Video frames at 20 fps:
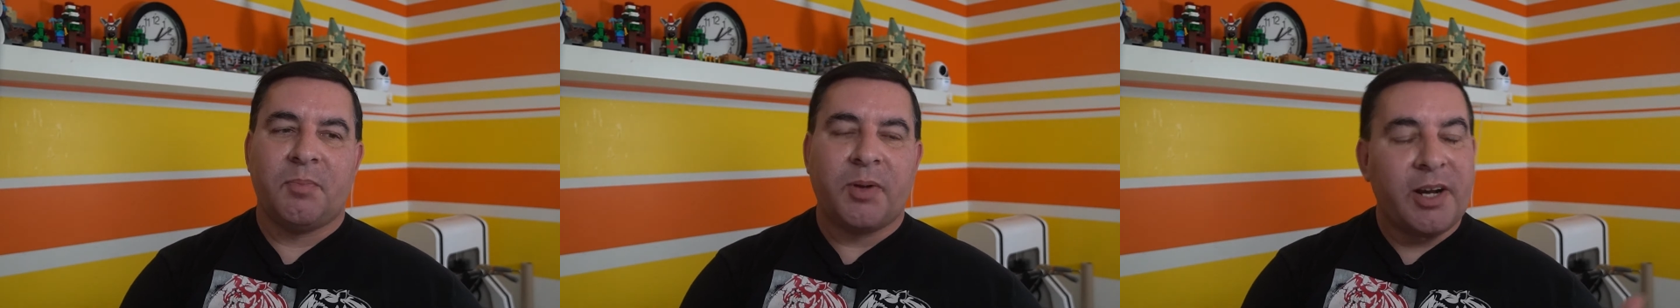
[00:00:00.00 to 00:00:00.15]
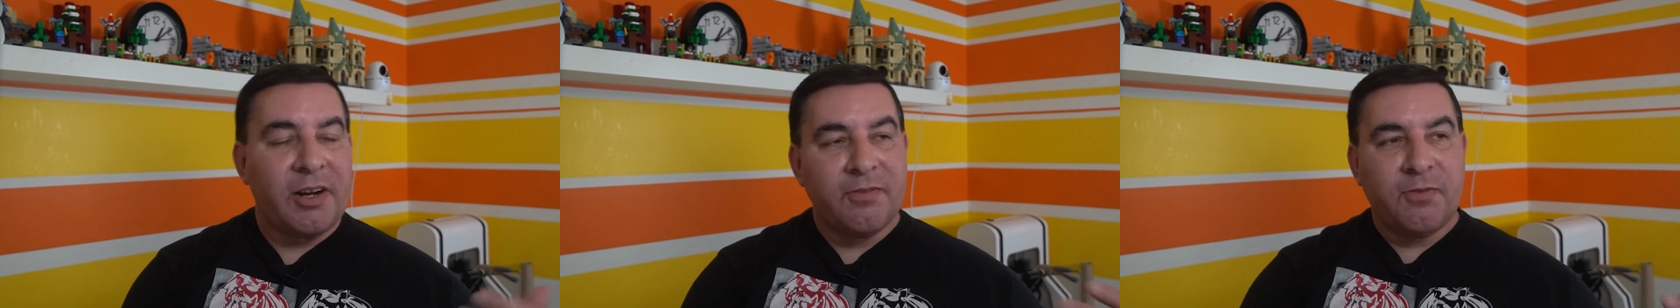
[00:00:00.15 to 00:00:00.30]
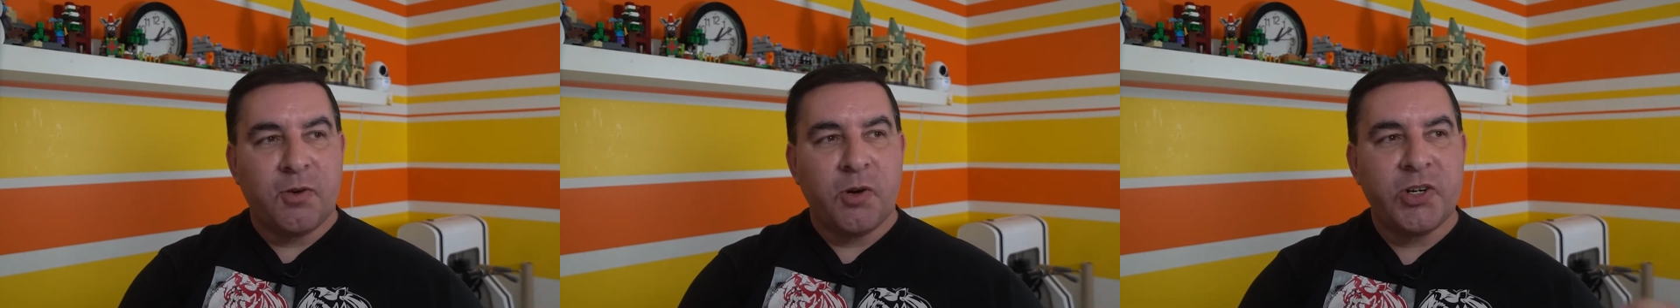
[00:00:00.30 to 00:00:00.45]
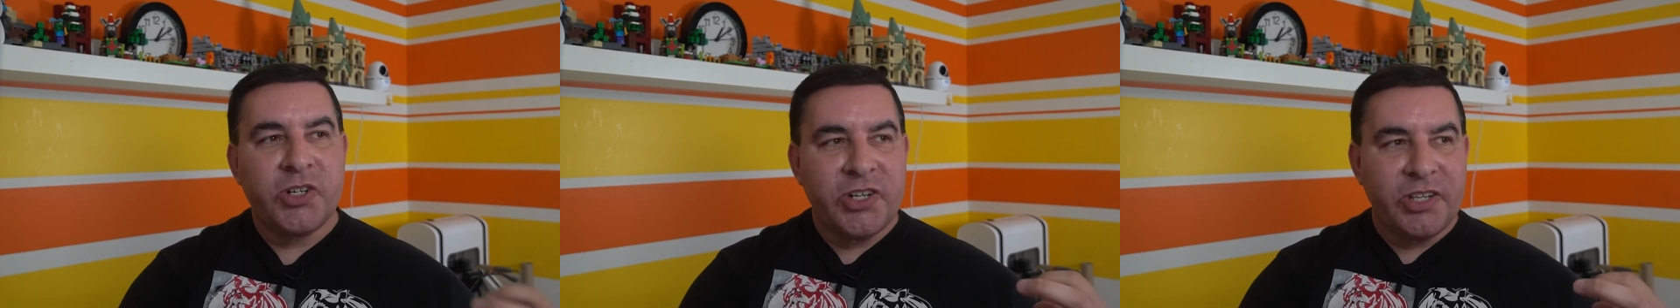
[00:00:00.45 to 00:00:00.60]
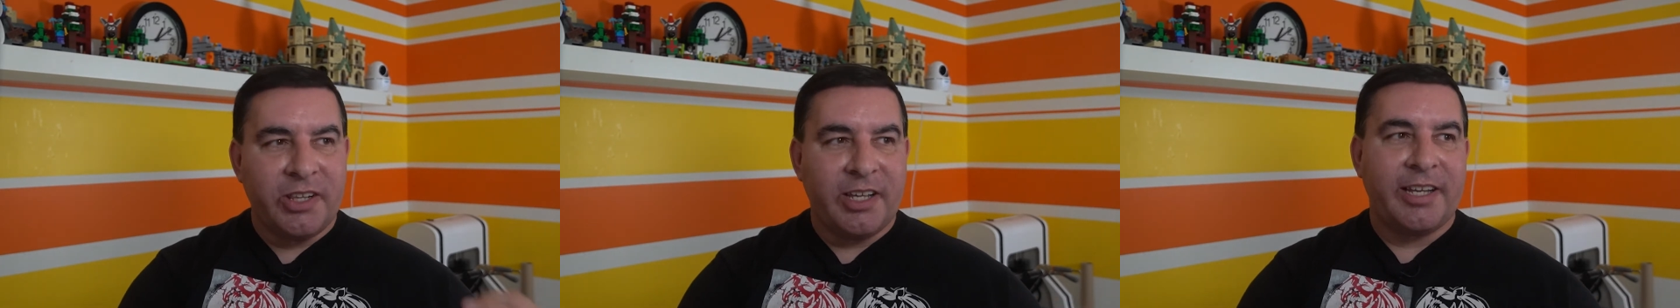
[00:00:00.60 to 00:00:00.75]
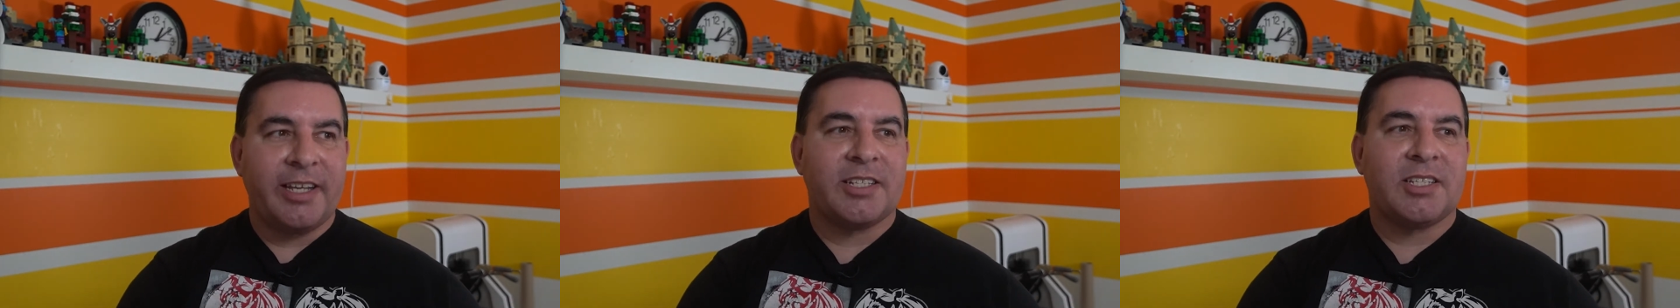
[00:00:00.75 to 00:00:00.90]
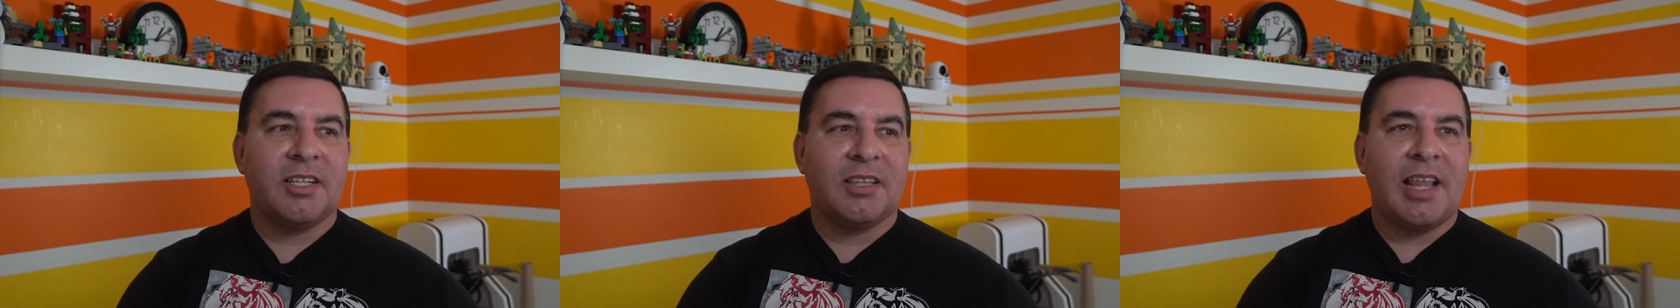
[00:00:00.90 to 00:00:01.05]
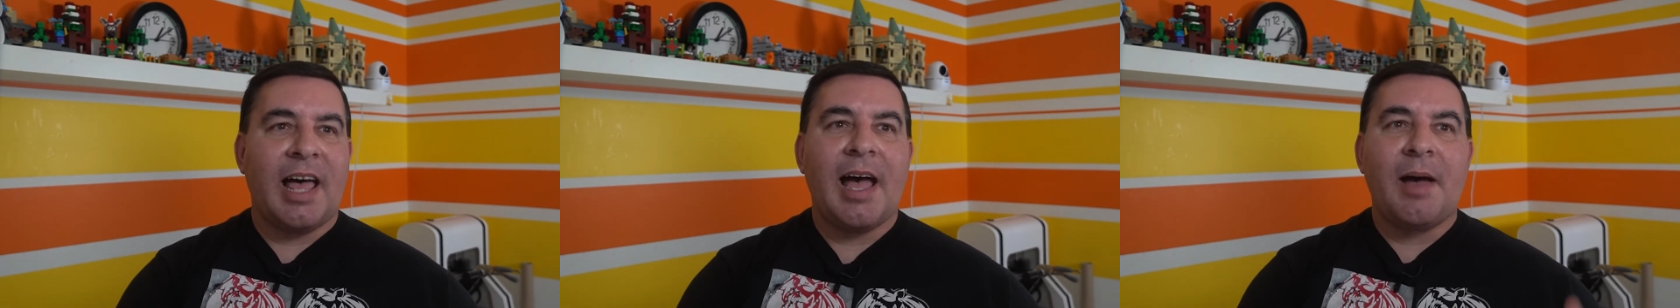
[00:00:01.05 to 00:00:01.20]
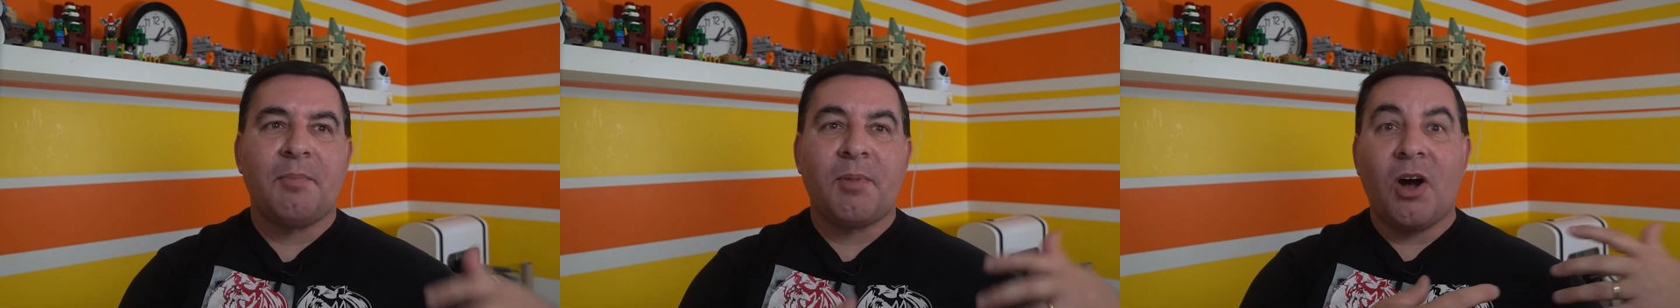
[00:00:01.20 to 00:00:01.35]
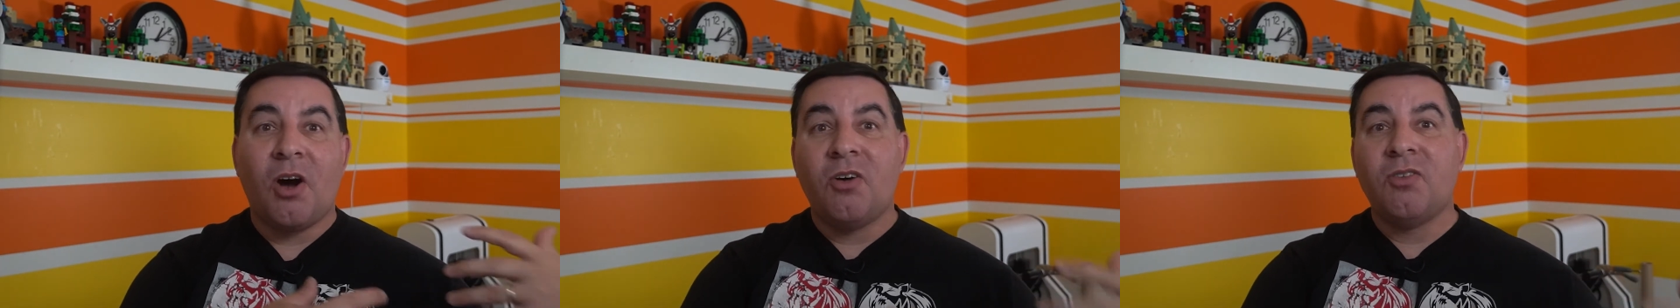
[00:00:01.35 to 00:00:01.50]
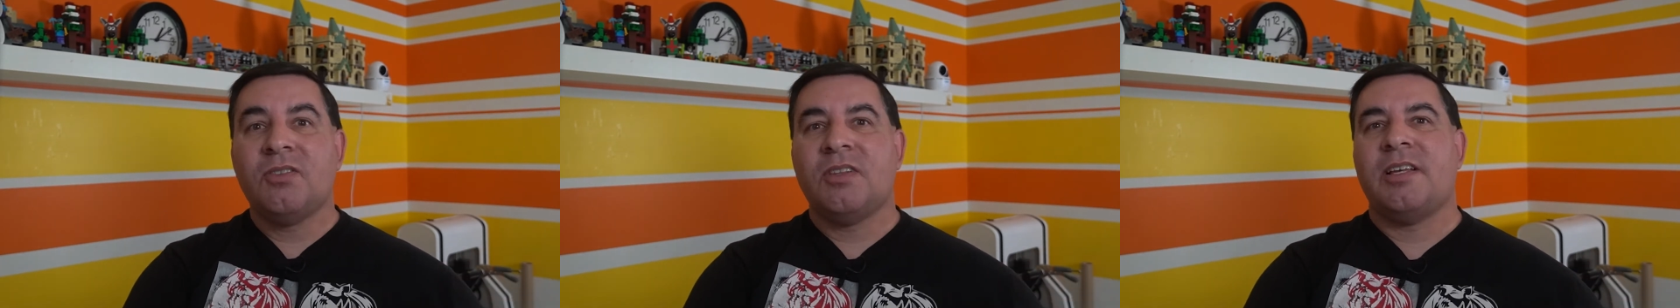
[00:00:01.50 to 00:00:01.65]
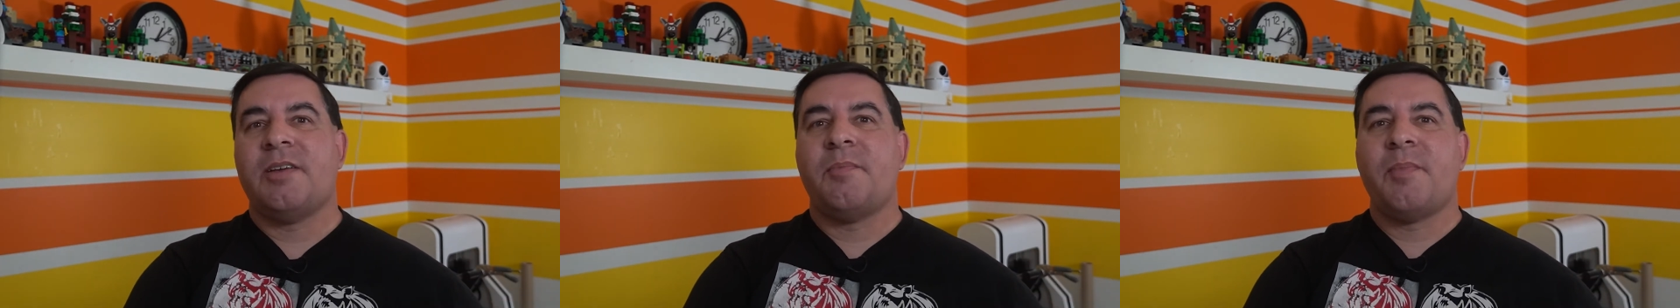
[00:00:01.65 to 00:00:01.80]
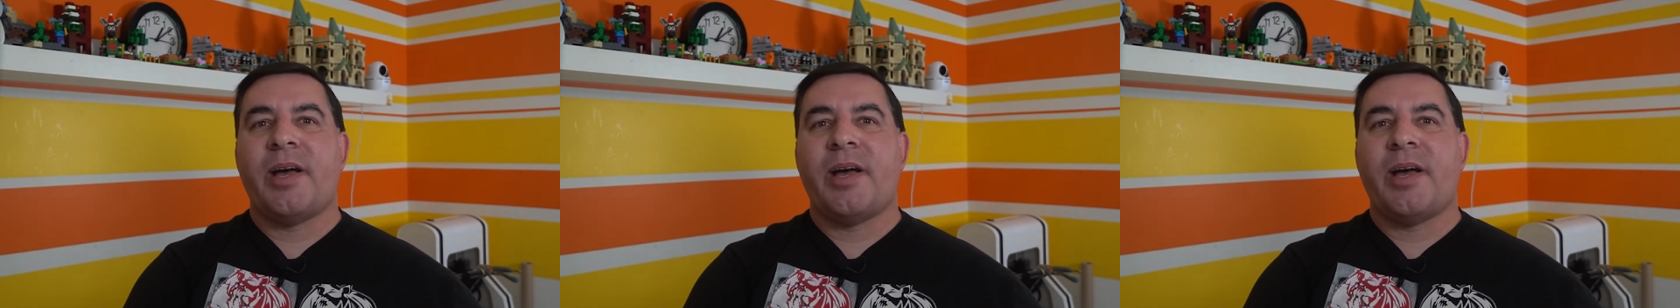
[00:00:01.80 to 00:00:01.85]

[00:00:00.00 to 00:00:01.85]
But unfortunately, it's a lab-only